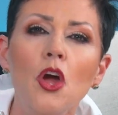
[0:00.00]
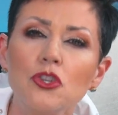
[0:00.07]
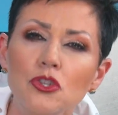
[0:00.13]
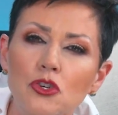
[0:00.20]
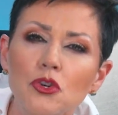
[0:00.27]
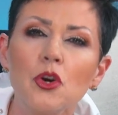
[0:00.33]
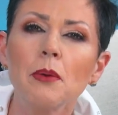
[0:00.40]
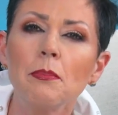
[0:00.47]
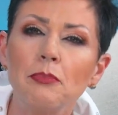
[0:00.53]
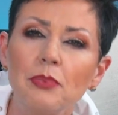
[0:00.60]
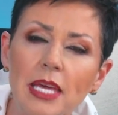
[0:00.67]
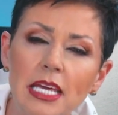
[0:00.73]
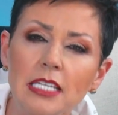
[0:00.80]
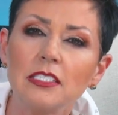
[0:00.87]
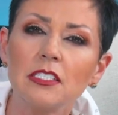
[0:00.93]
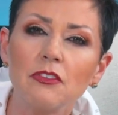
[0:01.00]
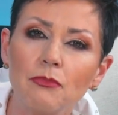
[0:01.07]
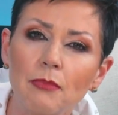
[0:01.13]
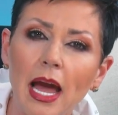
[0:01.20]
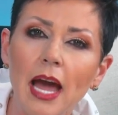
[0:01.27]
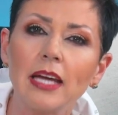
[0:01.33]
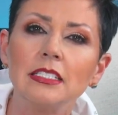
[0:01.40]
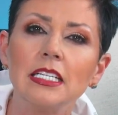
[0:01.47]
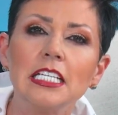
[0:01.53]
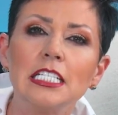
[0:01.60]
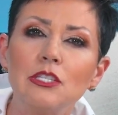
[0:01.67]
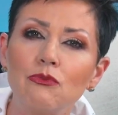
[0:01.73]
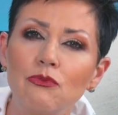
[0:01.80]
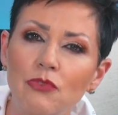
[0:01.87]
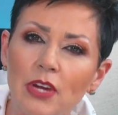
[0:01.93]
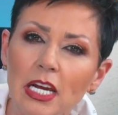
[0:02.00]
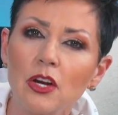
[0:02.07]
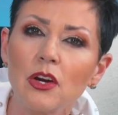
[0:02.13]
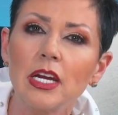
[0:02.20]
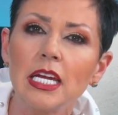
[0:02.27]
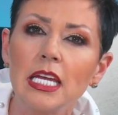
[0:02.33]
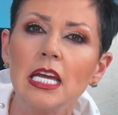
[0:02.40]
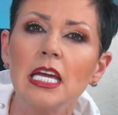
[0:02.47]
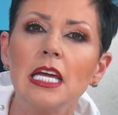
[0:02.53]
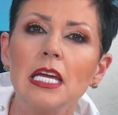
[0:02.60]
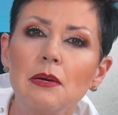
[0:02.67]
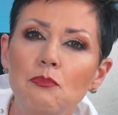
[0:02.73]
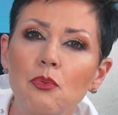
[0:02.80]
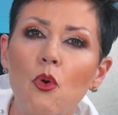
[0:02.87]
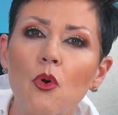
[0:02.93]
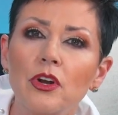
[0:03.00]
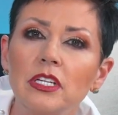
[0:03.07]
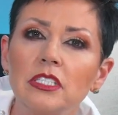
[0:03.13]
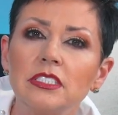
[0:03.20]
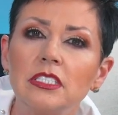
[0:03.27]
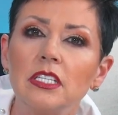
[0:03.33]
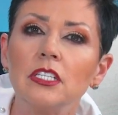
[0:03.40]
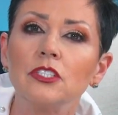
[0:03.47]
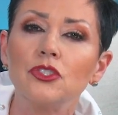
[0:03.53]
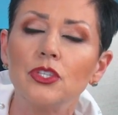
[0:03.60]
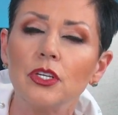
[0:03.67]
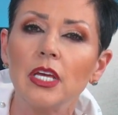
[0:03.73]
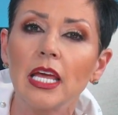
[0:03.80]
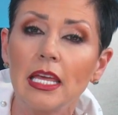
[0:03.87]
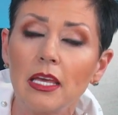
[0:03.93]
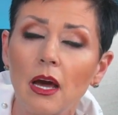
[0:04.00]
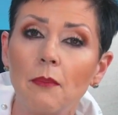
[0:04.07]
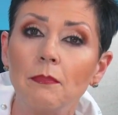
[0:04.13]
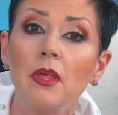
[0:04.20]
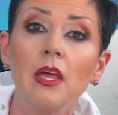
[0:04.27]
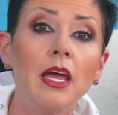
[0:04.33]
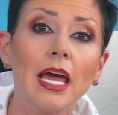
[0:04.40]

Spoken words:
Your peace of mind is very important to him.